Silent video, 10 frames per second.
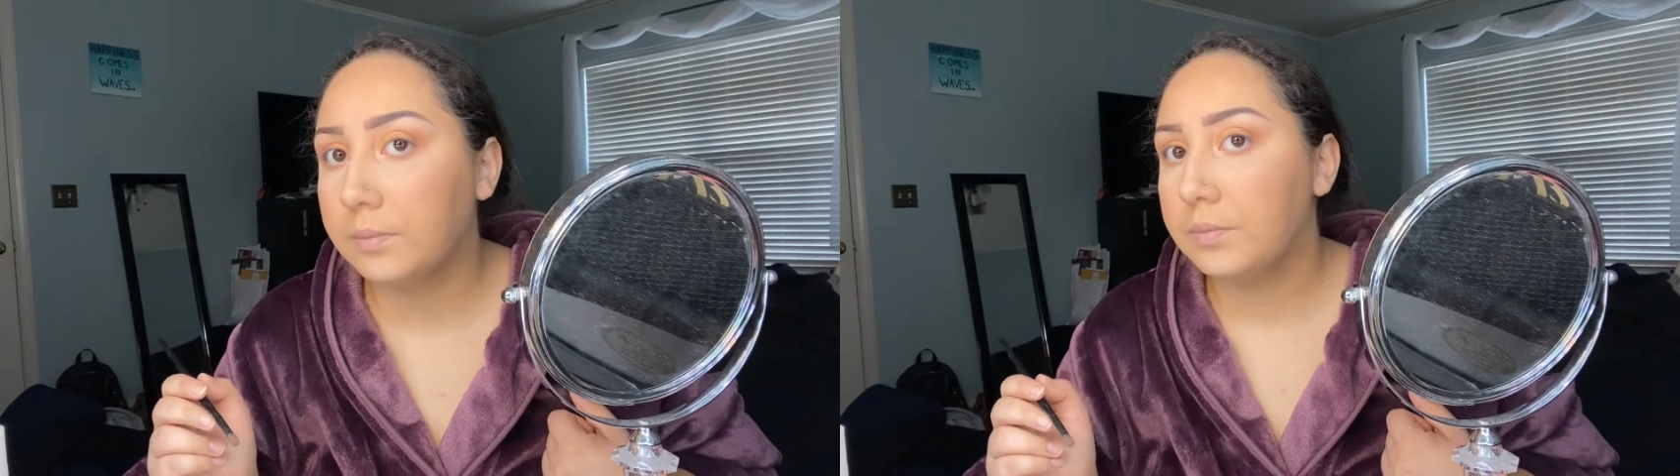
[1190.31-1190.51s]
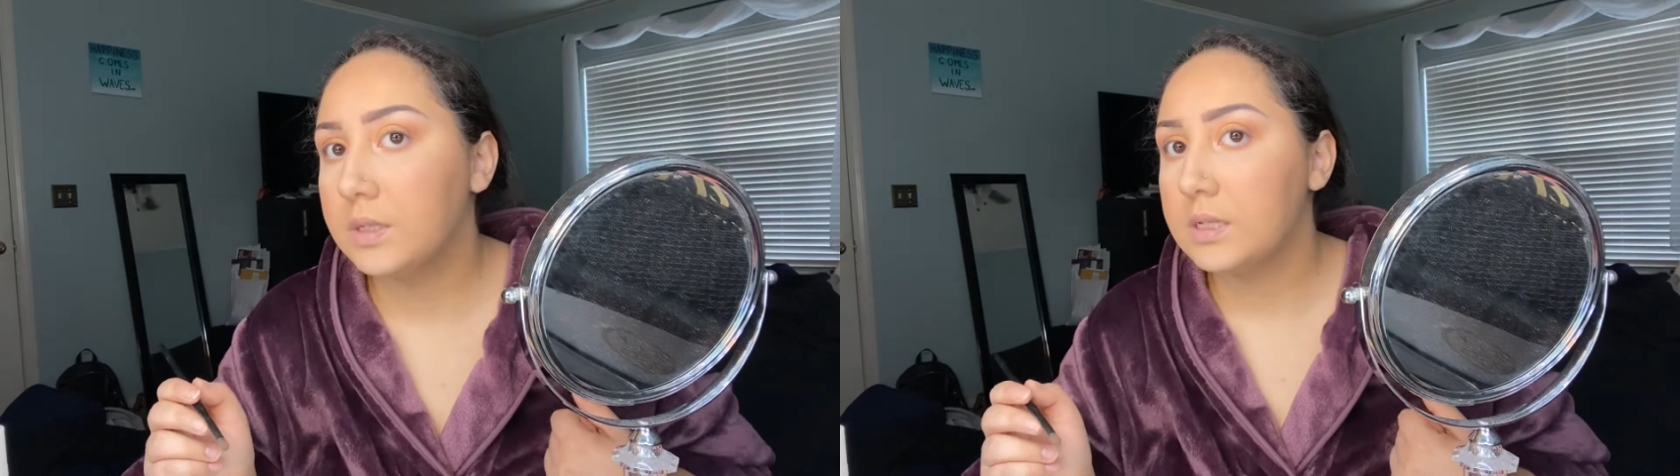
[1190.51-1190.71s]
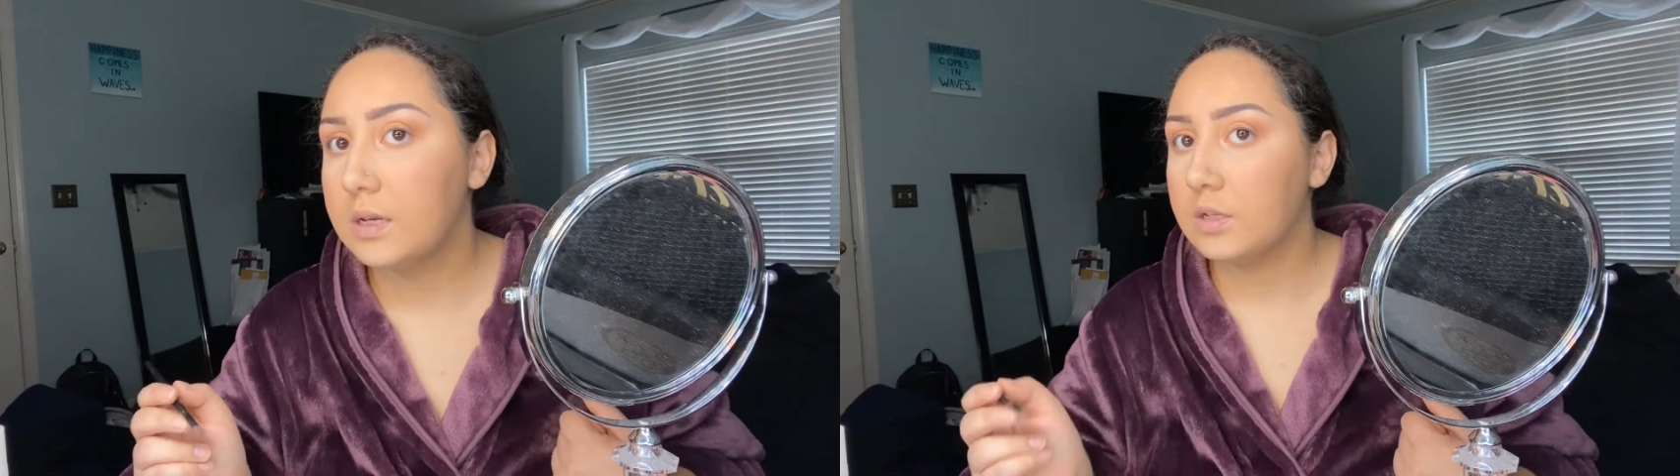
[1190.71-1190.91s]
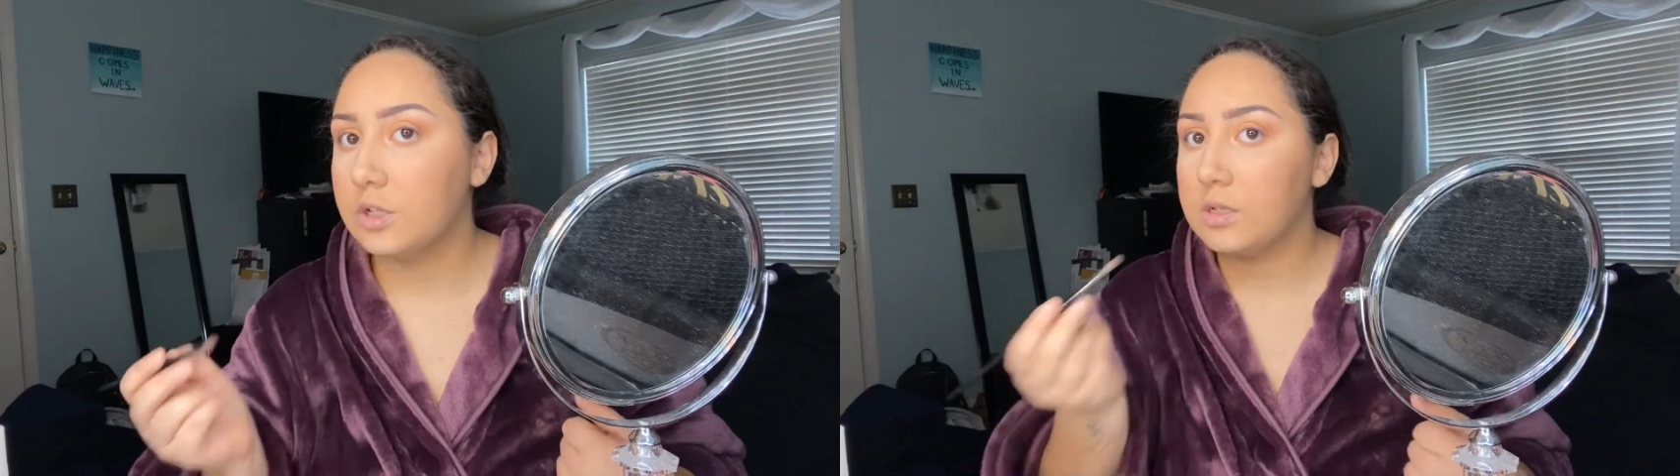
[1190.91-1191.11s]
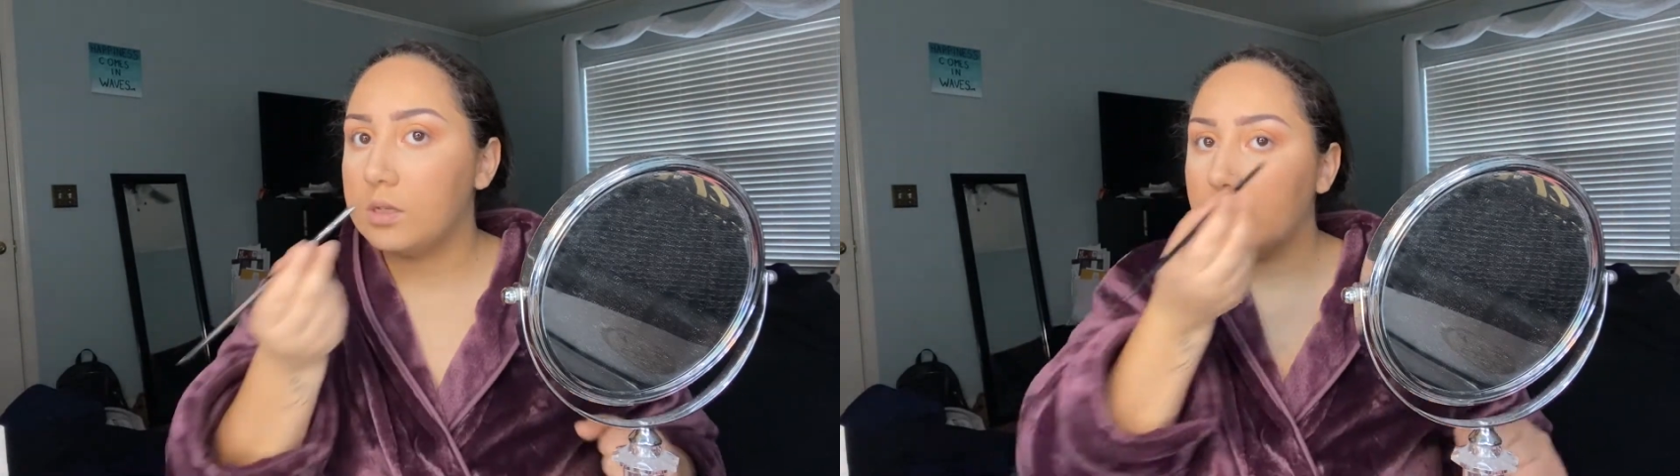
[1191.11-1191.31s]
But see, it's
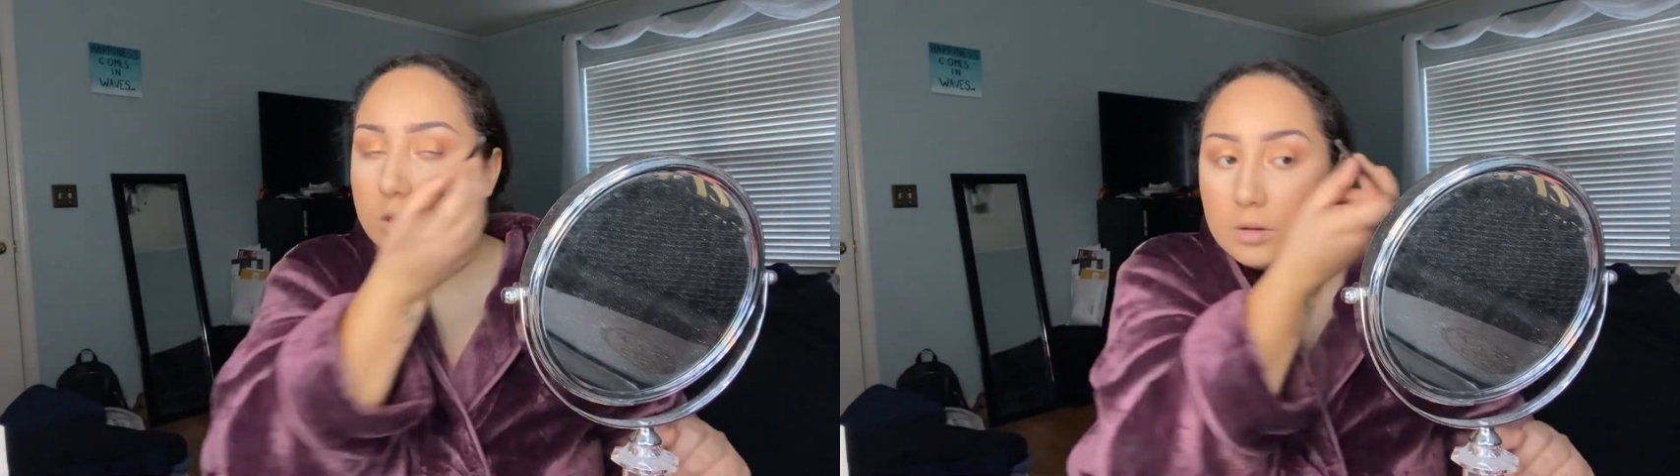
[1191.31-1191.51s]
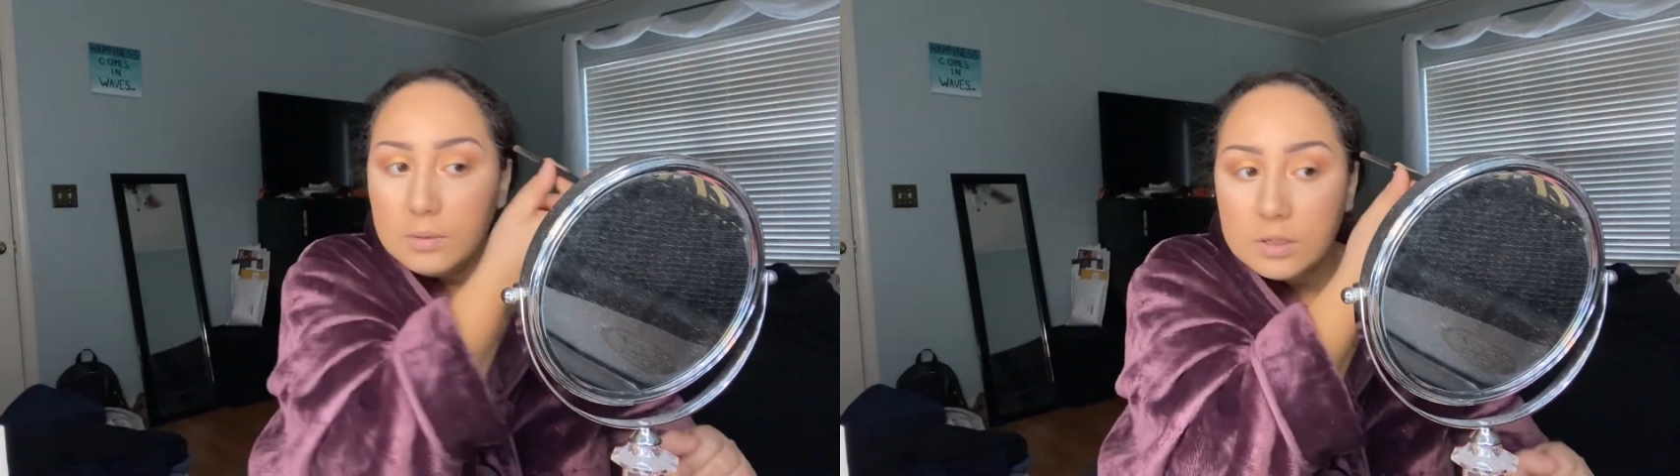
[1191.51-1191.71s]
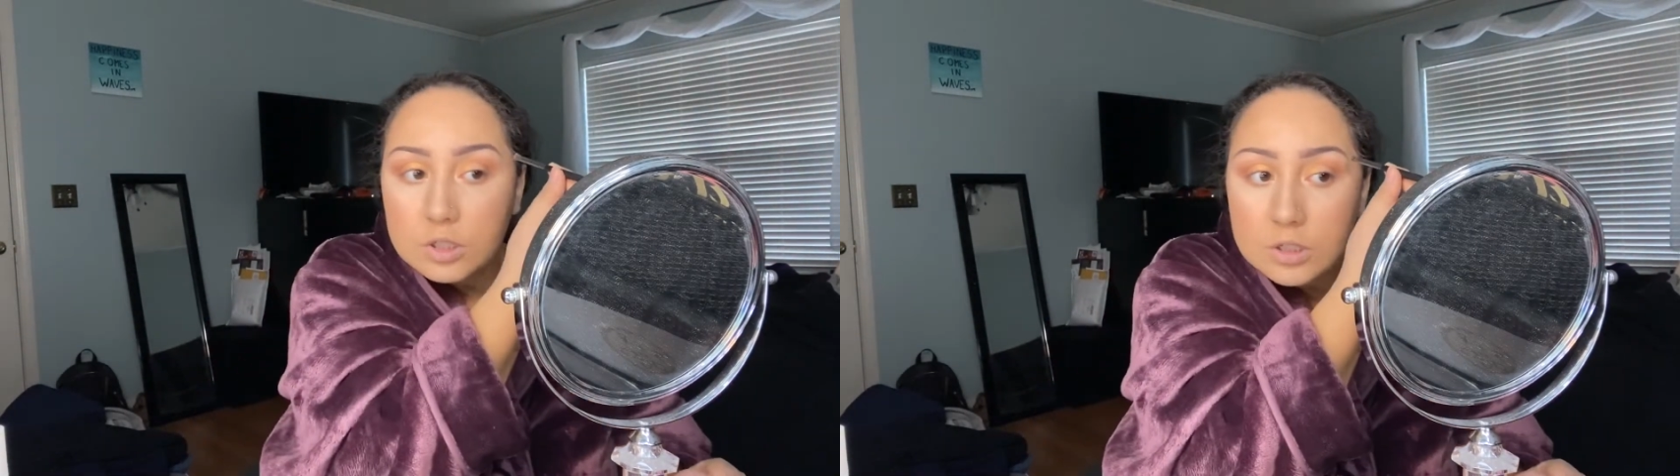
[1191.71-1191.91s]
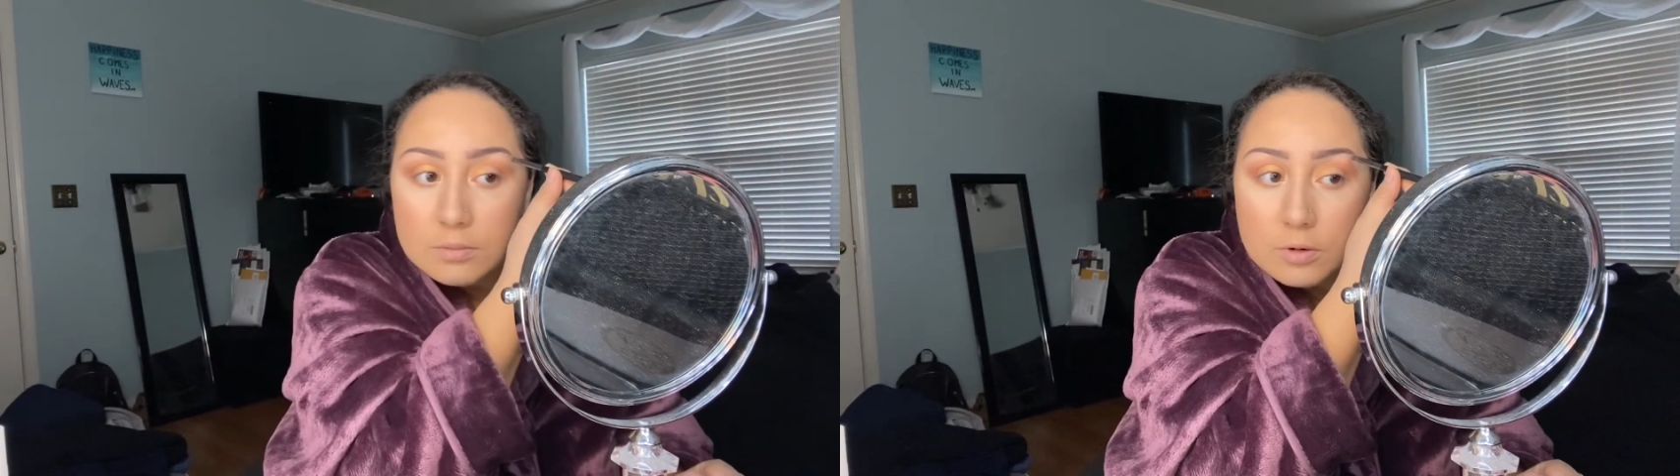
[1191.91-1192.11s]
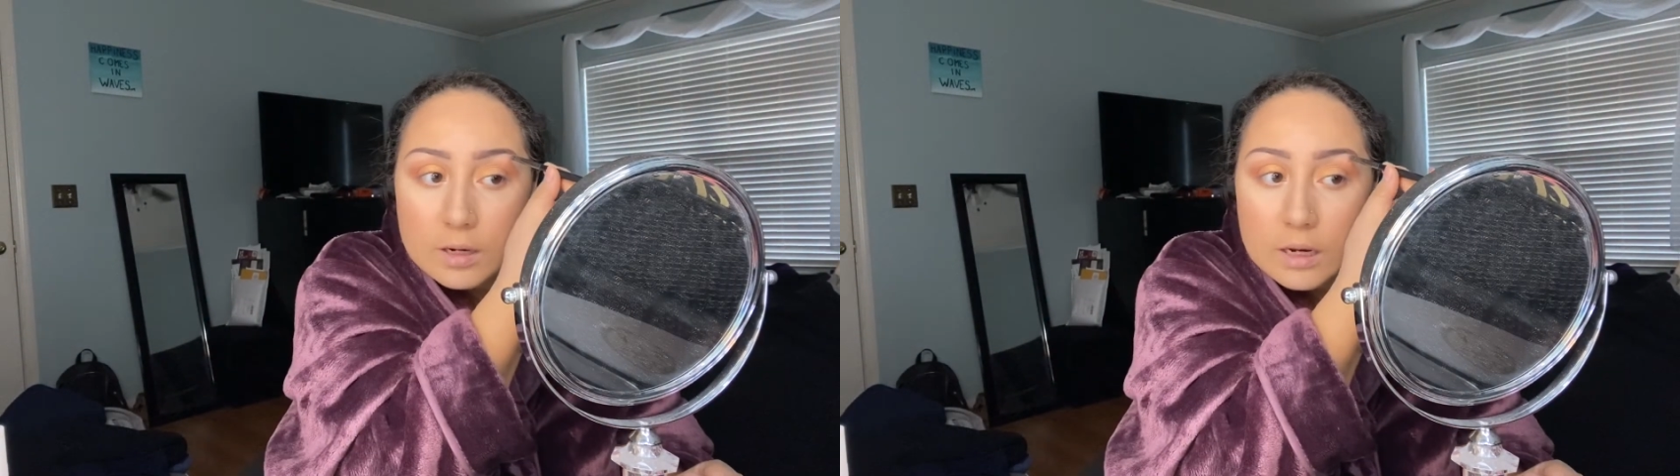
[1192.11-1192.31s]
just a little bit
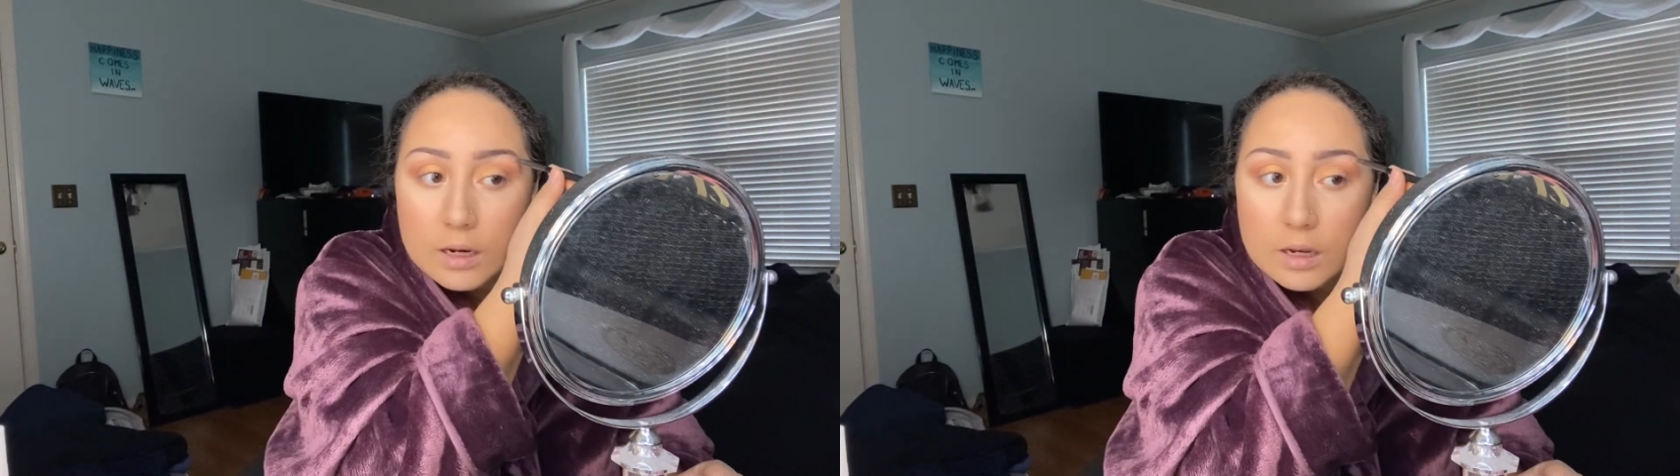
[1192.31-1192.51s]
shimmery,